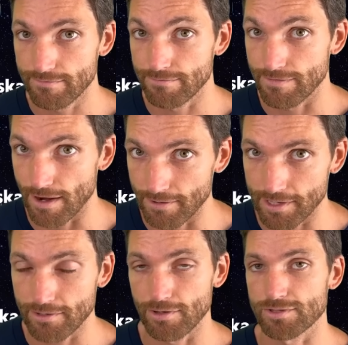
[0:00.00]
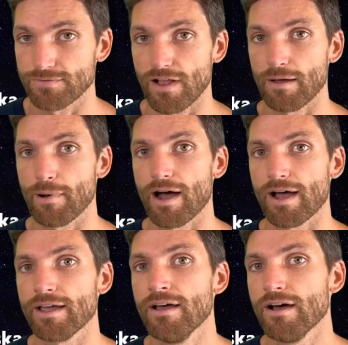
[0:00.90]
very close
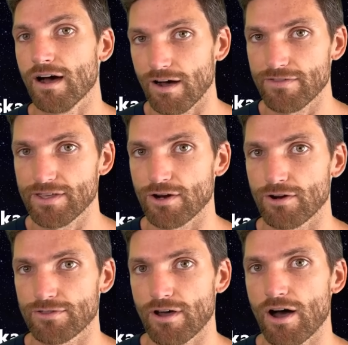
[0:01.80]
flyby of the Earth